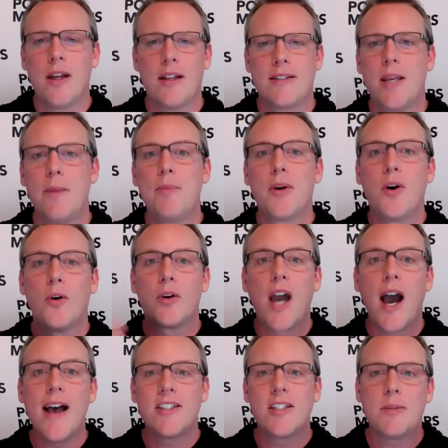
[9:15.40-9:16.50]
typical
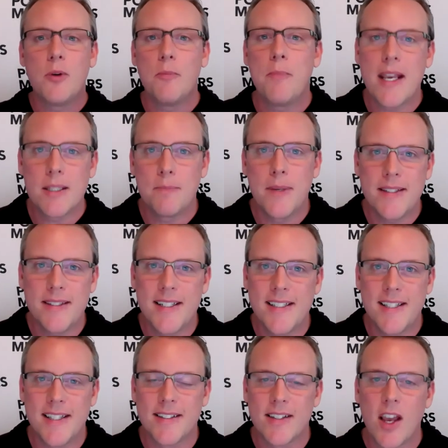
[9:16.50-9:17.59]
customer-based
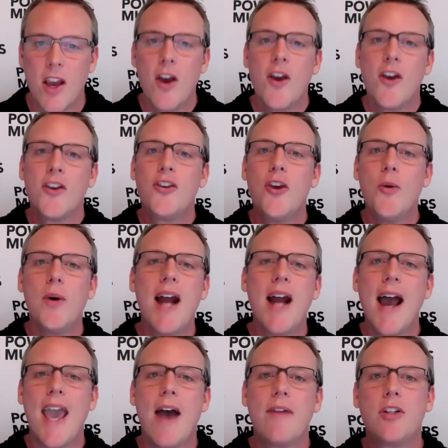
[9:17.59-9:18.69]
businesses. You and I
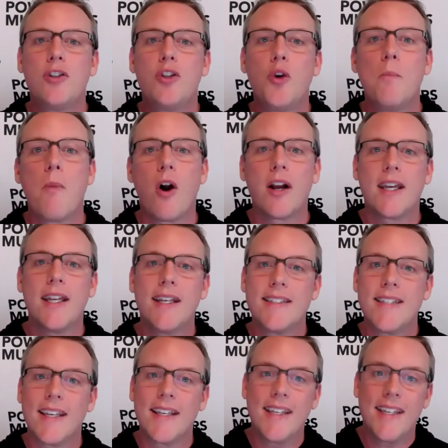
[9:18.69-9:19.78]
have to do marketing
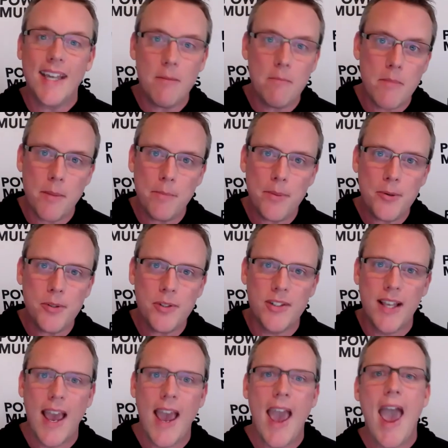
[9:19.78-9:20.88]
to get members,
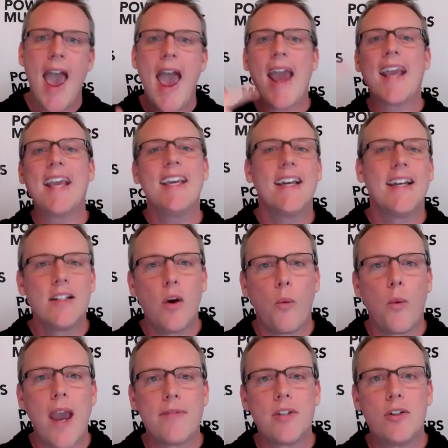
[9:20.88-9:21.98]
and
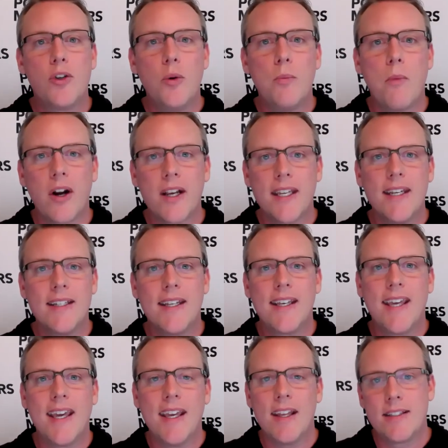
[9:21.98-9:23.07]
we have to do marketing
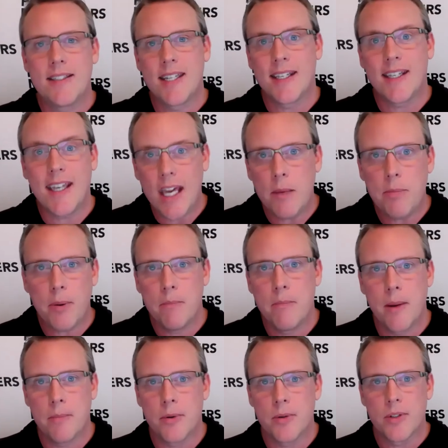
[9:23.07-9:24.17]
to keep
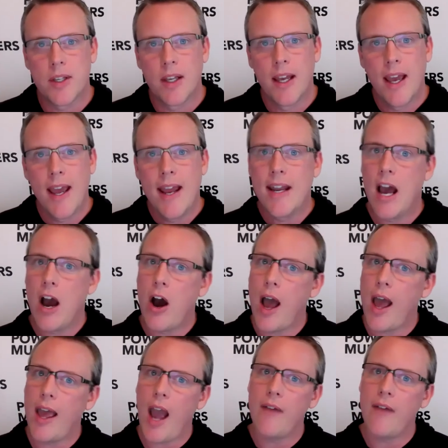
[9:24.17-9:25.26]
members. Now,
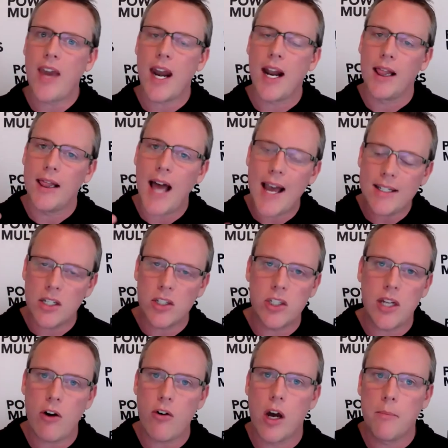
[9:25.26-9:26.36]
I've got a lot to
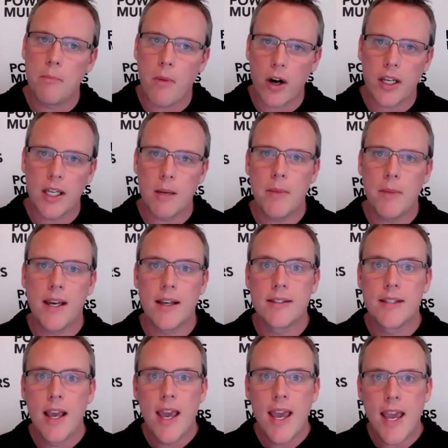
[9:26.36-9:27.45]
share on marketing because
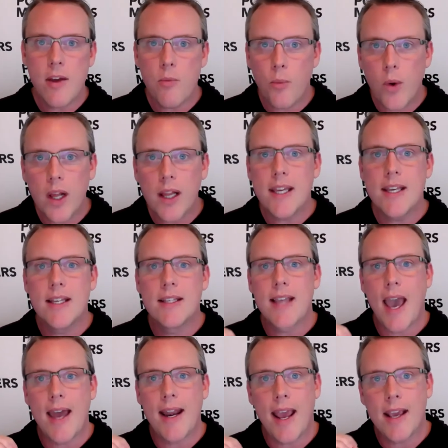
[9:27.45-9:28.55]
it really is
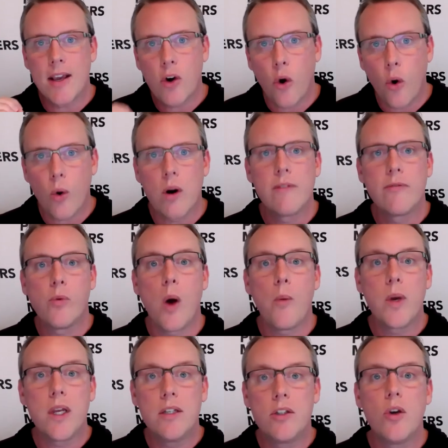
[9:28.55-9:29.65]
at a core of what
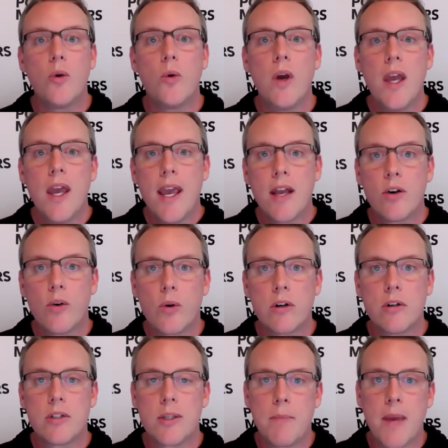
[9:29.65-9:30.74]
we do in order
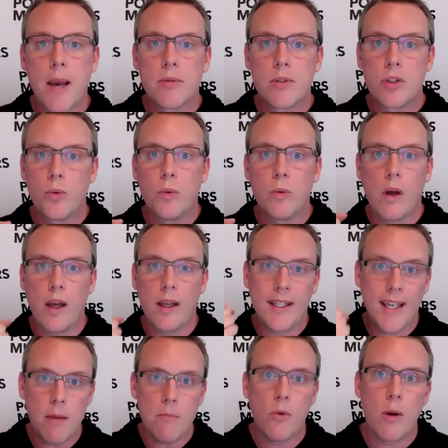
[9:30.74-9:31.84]
to be able to
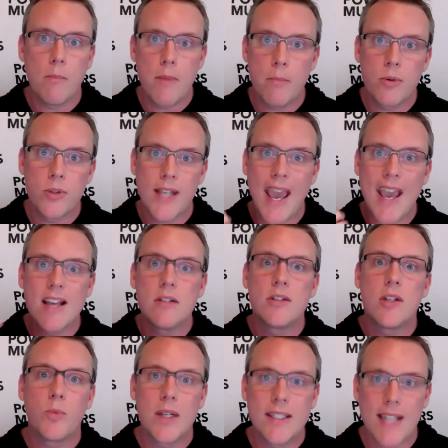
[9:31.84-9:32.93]
get more members and
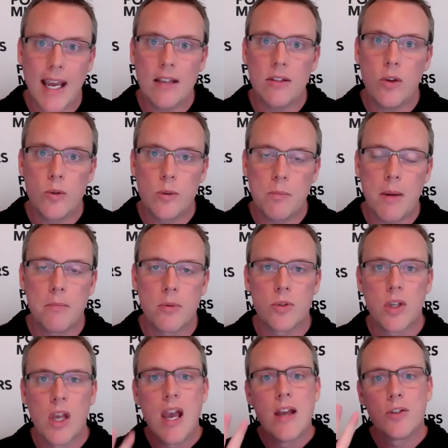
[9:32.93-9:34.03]
to retain those members.
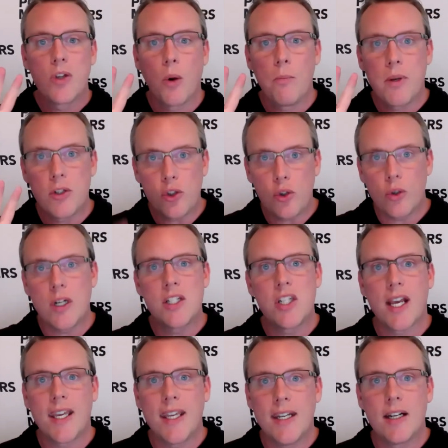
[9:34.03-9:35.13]
So be sure to
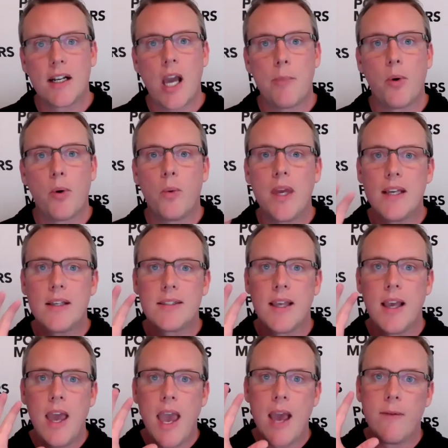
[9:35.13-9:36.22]
check in a couple of weeks
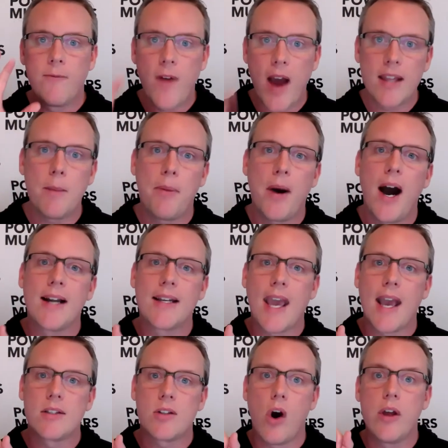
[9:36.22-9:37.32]
and find the
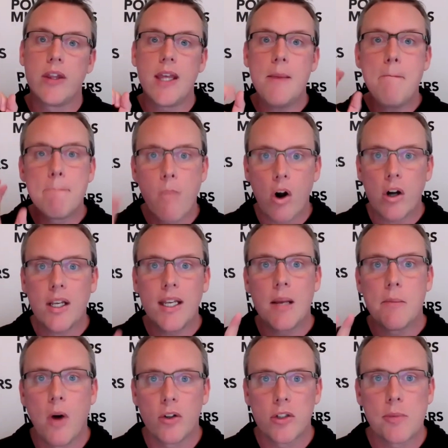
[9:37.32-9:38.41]
podcast on the marketing
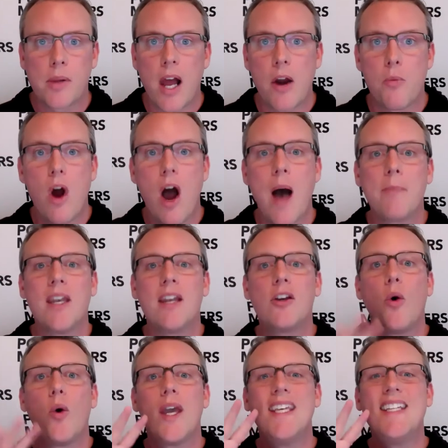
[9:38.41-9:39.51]
multiplier, where I'm going to
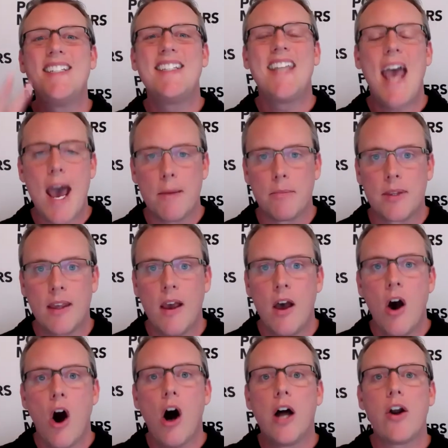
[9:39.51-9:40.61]
go in depth
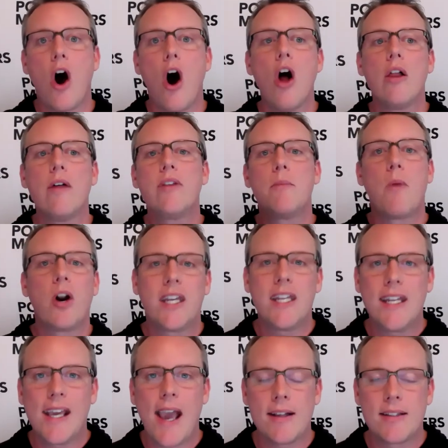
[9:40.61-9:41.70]
on all of the
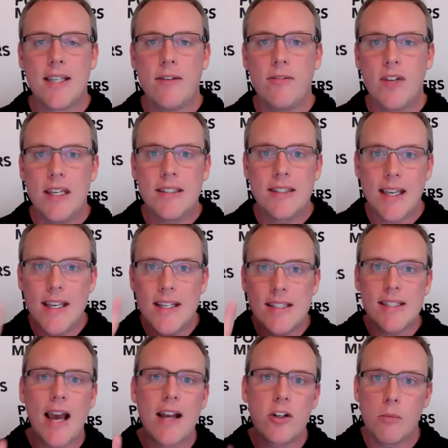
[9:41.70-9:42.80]
marketing activities
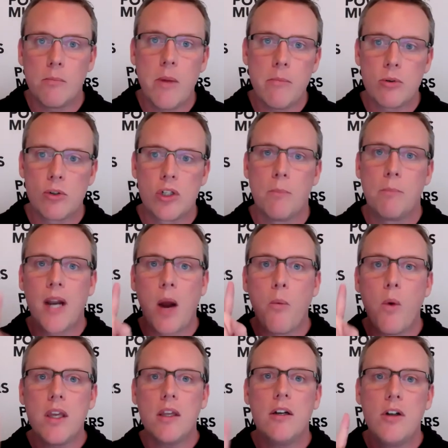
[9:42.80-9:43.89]
inside your membership. But I
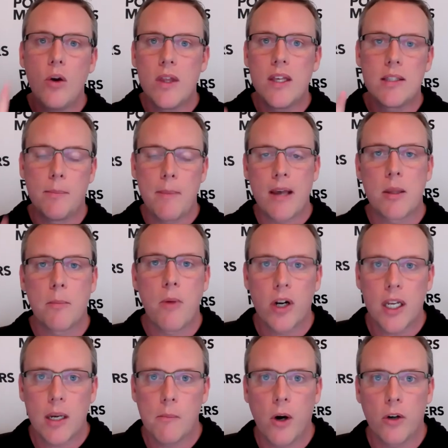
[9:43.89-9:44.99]
want you to know this about the
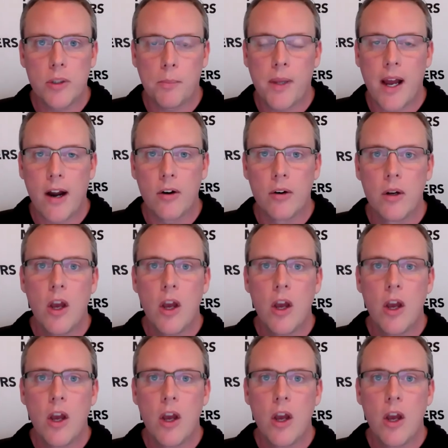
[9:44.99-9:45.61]
marketing multiplier.